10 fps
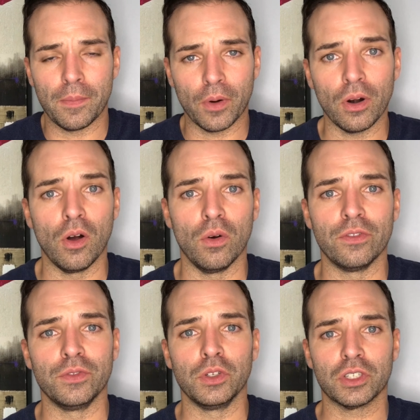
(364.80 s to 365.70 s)
borough
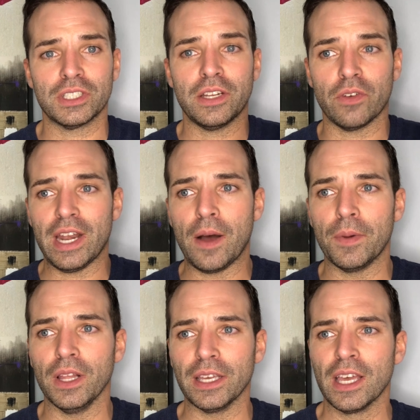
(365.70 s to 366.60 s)
of New York City right now,
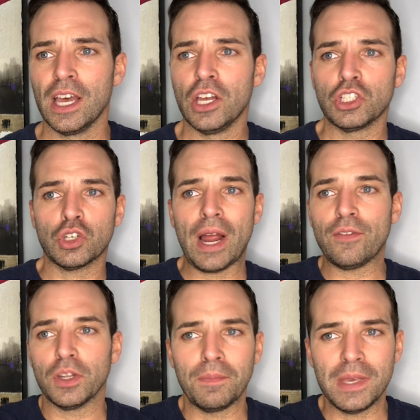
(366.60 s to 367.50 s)
but like
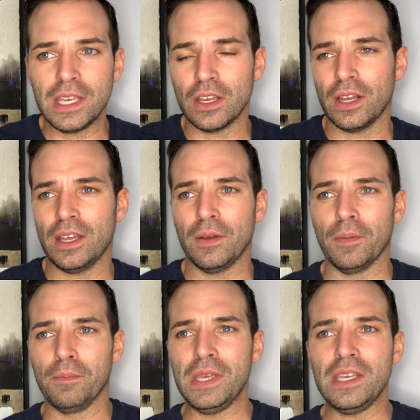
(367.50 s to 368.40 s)
travel to
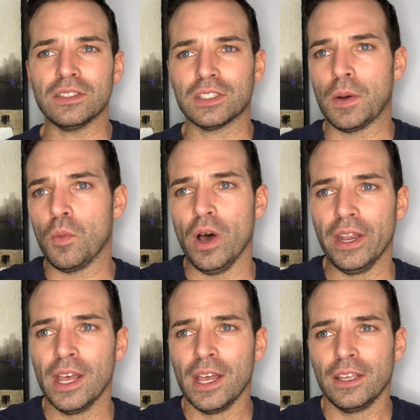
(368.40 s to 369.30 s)
meet someone.
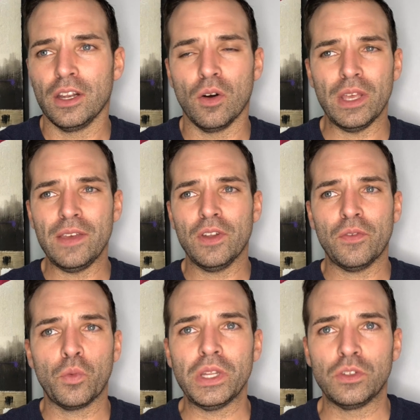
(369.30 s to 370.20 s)
Even
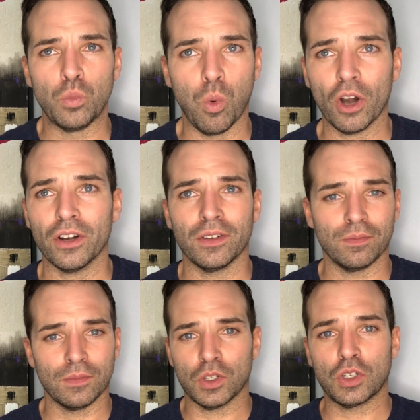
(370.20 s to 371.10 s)
if we weren't
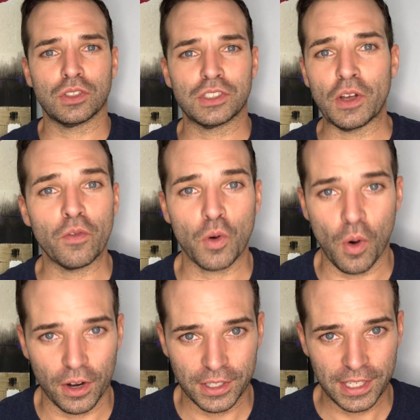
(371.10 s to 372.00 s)

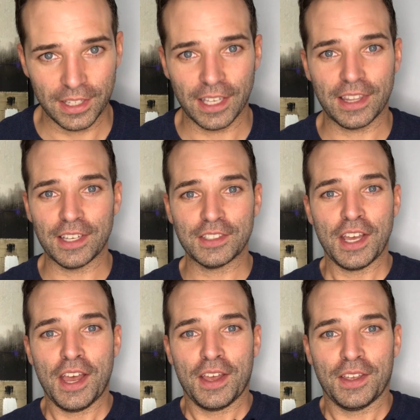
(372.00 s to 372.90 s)
self-quarantined like this,
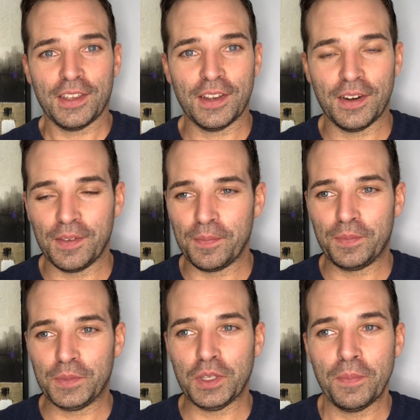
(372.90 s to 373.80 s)

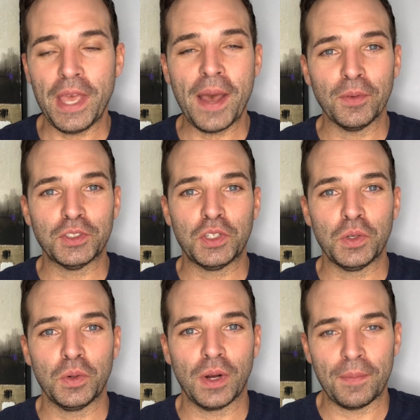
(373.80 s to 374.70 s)
to be able
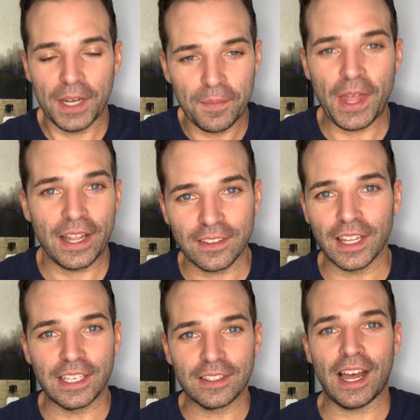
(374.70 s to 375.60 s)
to, I'm not
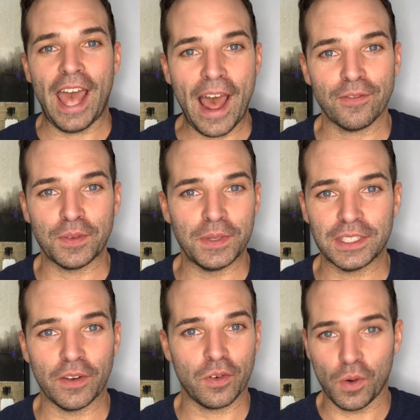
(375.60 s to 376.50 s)
like I have to be
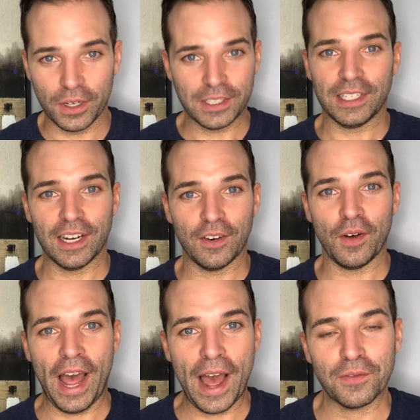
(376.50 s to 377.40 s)
self-quarantined, I
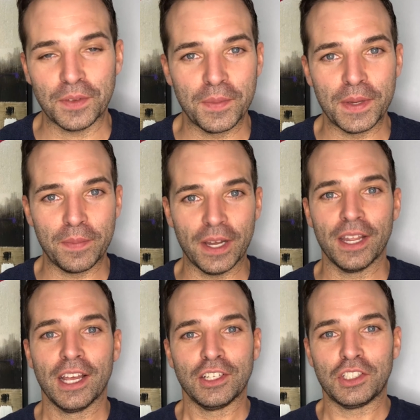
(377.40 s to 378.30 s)
don't have to be, but
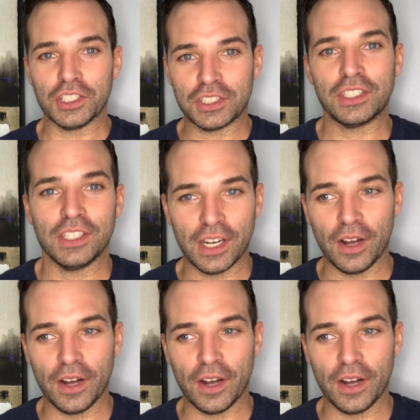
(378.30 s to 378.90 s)
just,